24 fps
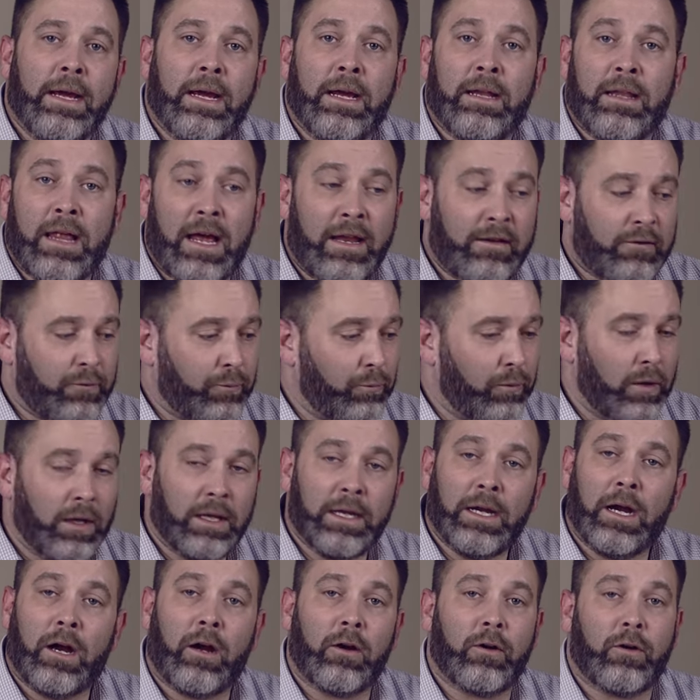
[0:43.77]
And that's
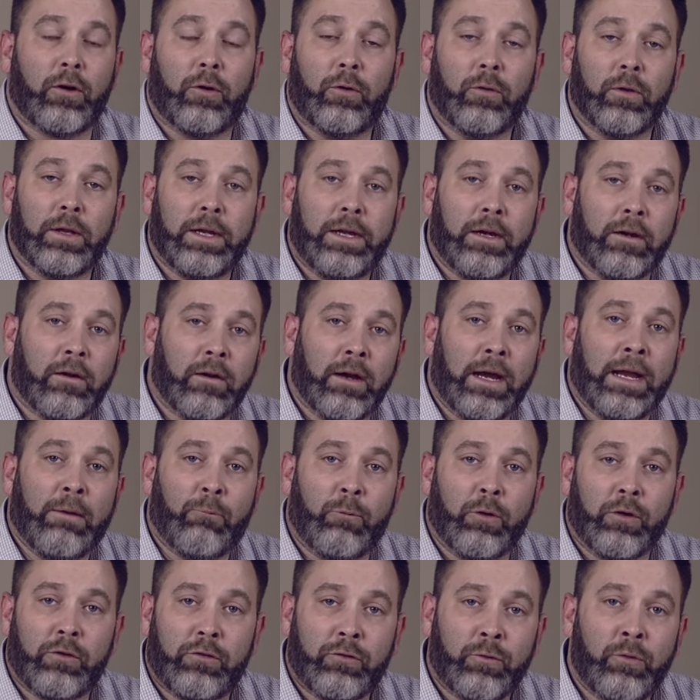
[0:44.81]
really our goal here.
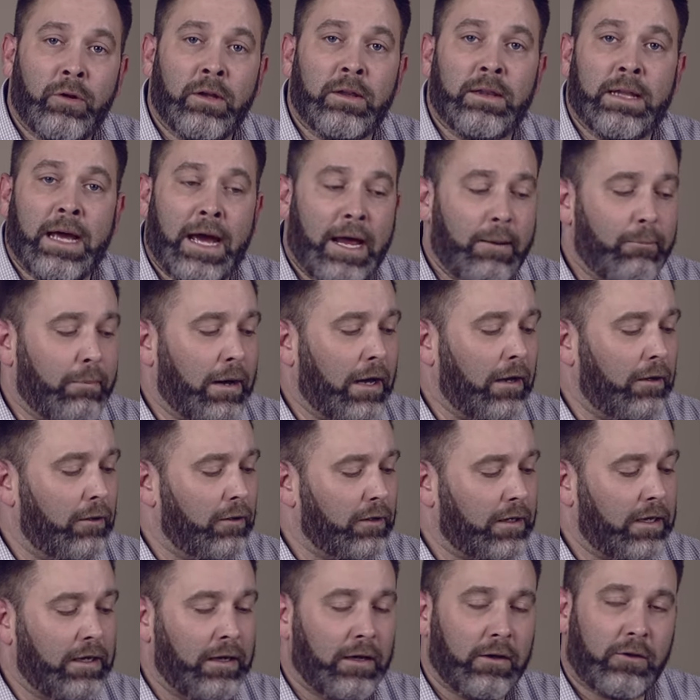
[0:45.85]
And we're doing that by
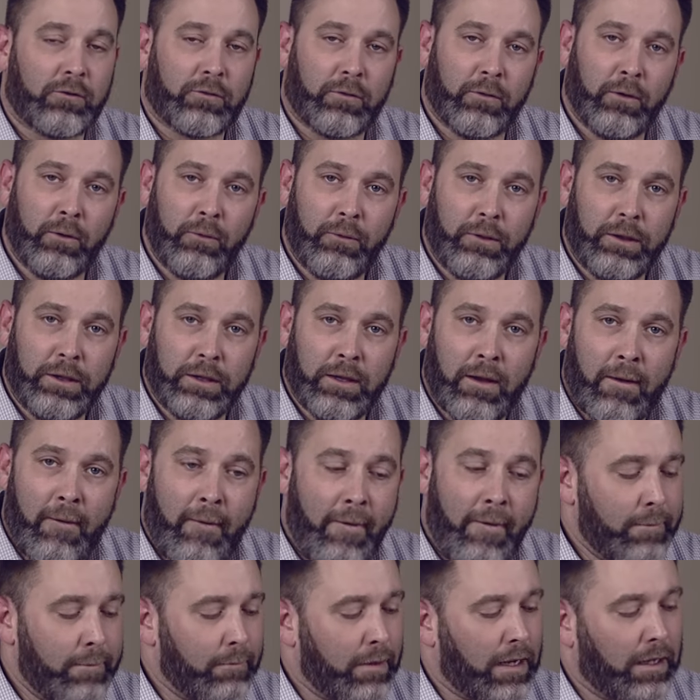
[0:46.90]
looking at truth,
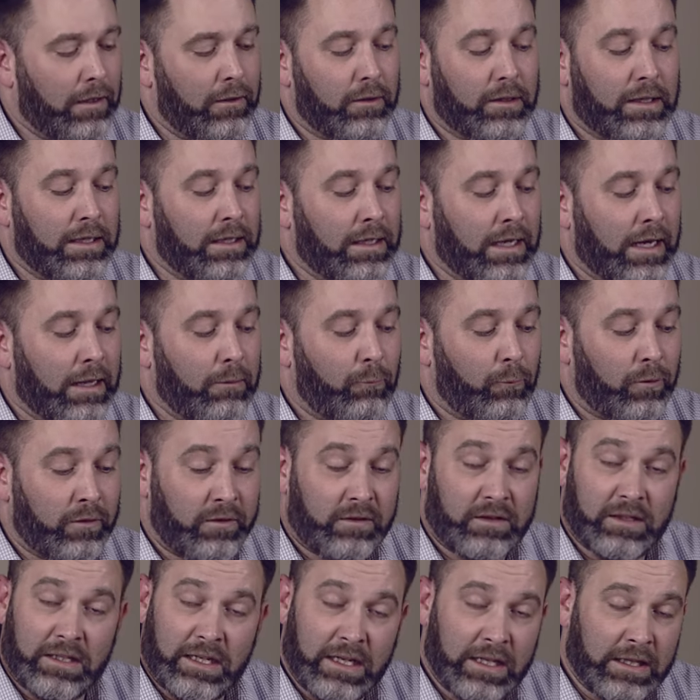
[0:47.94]
by looking at,
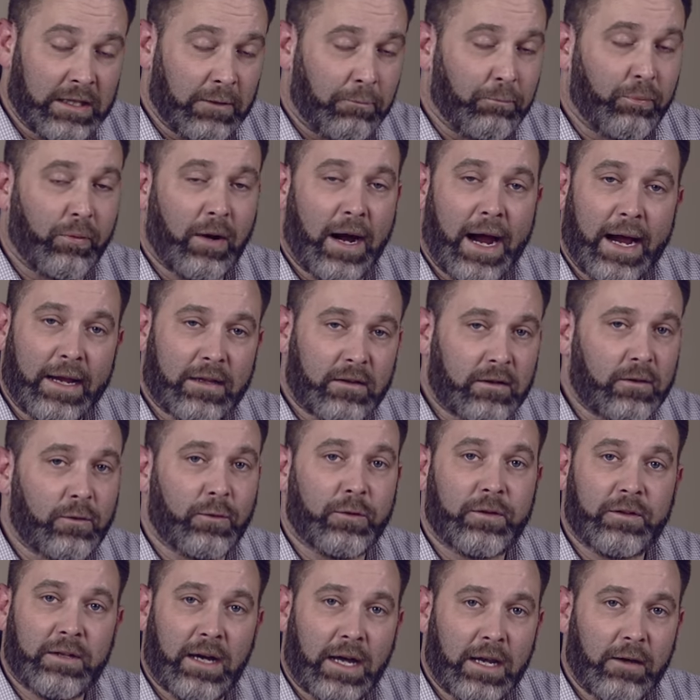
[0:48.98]
once again, the
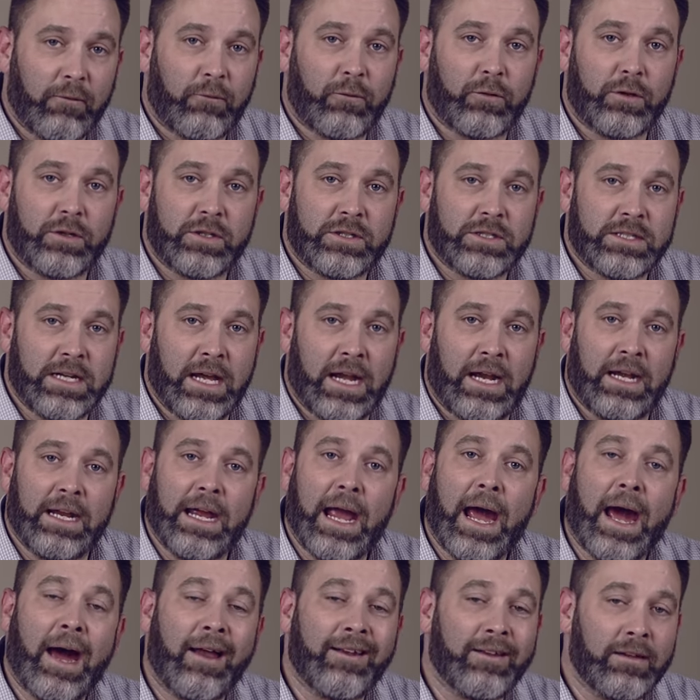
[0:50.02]
practical side of
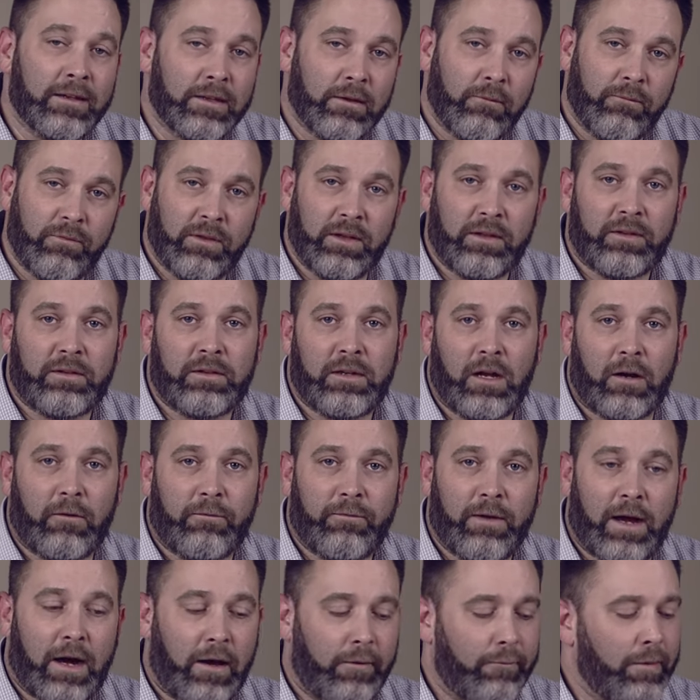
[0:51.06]
Christianity, how to live this
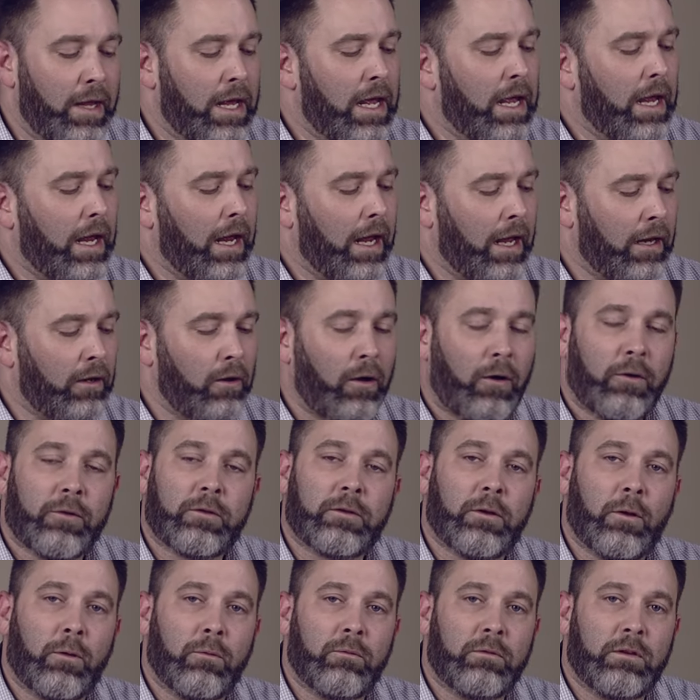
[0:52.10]
stuff out, and
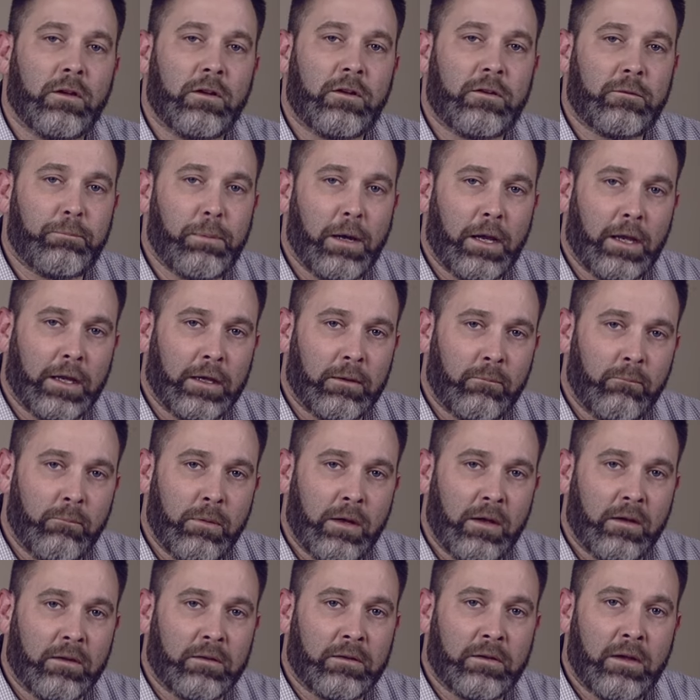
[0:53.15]
also dispelling
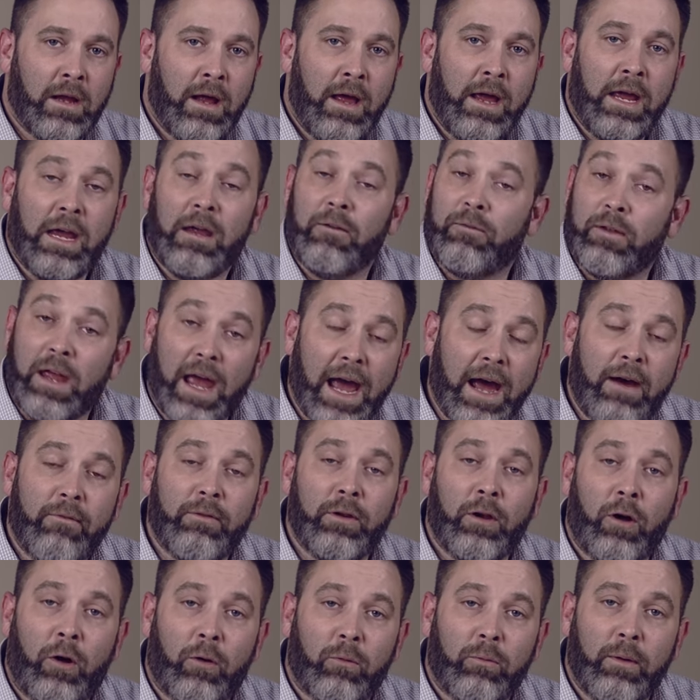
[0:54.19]
myths. If you
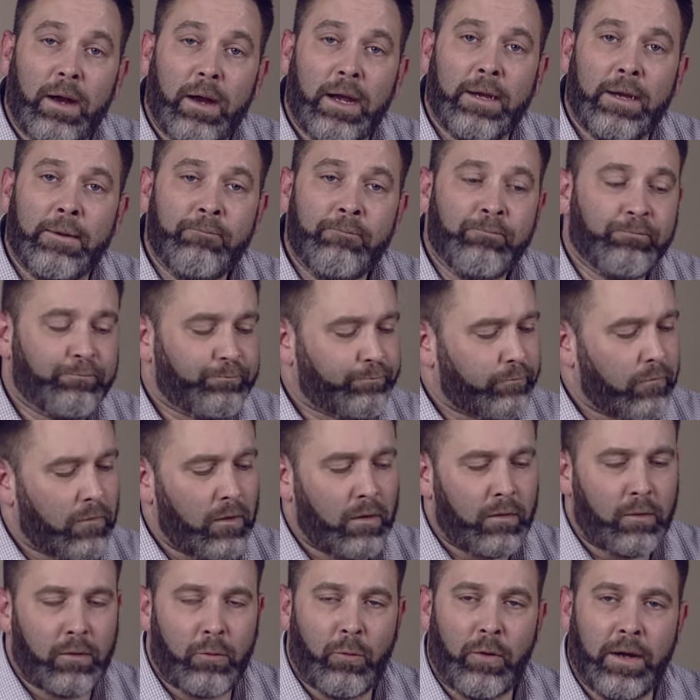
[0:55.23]
haven't already,
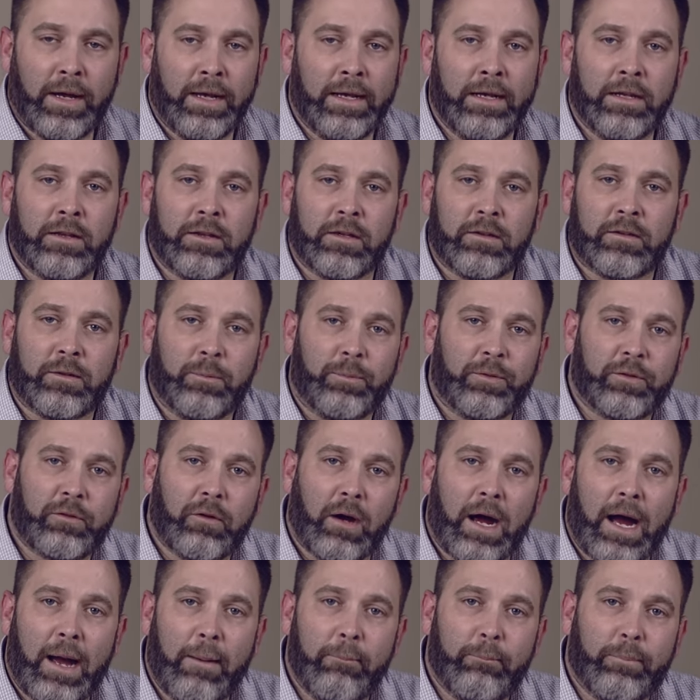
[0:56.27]
go ahead and hit the
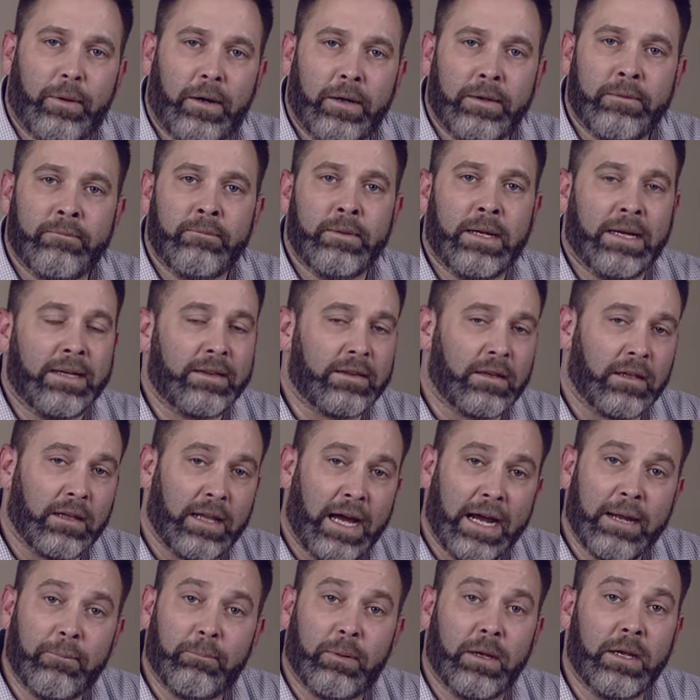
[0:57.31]
subscribe button, hit the
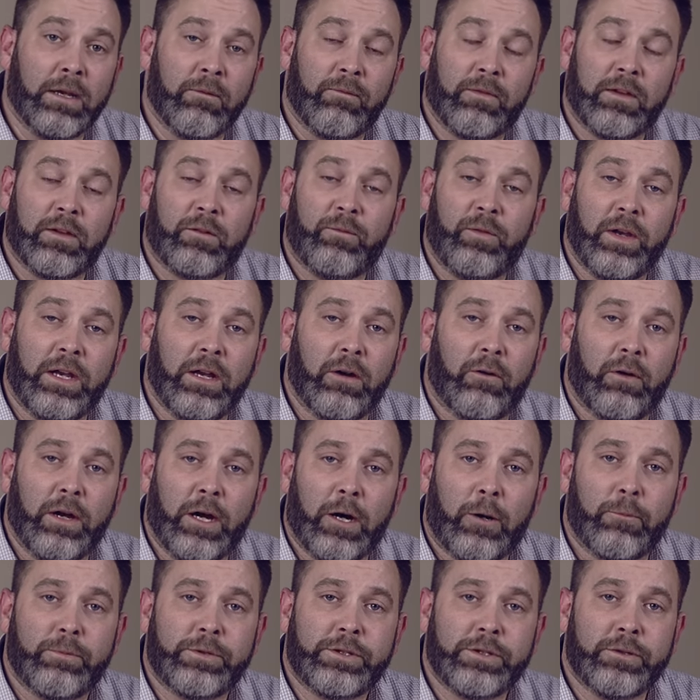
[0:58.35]
like button if this video
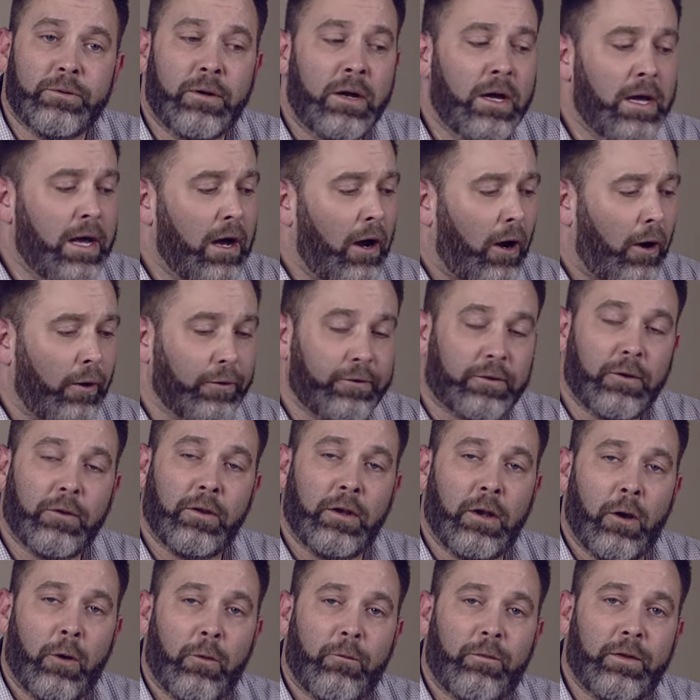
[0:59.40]
helps you. Also the
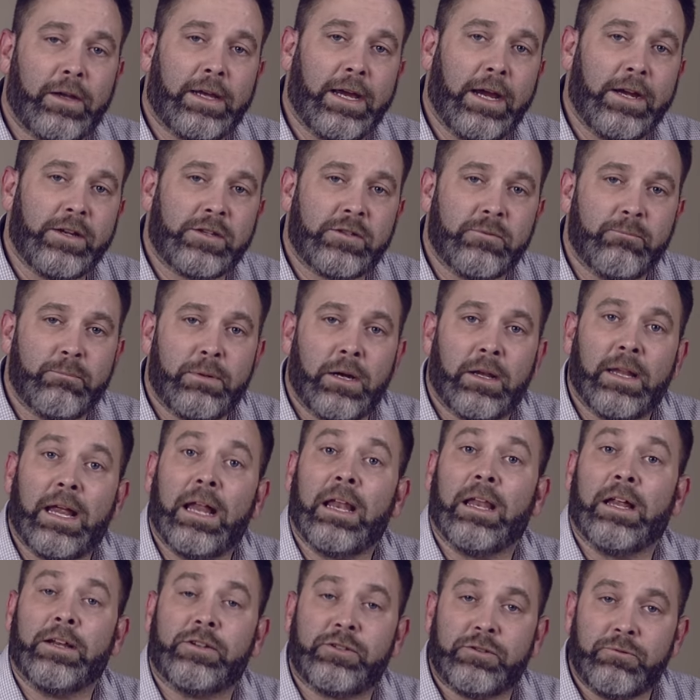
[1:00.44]
notification bell,
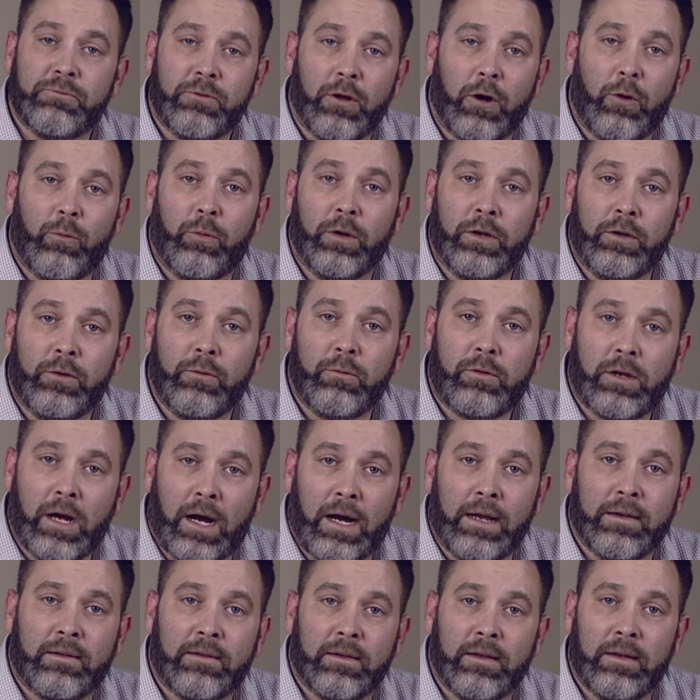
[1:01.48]
that lets you know when new
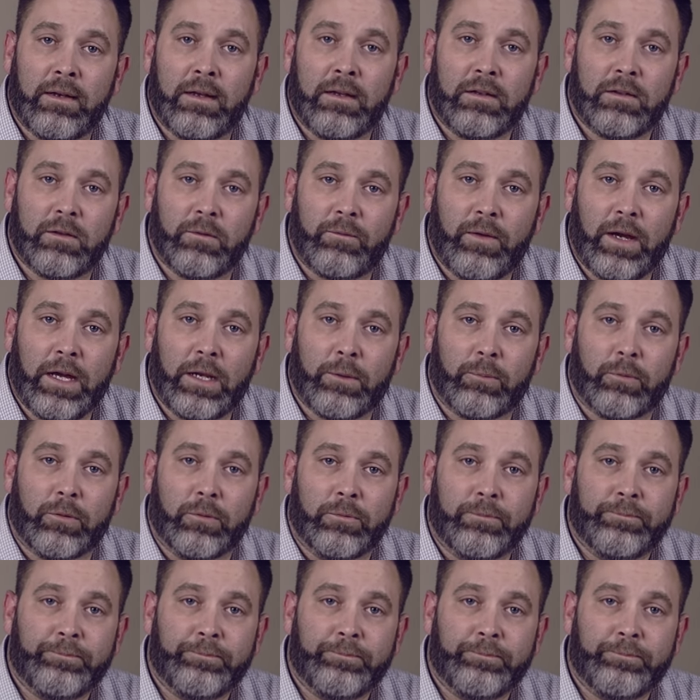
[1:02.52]
content is available.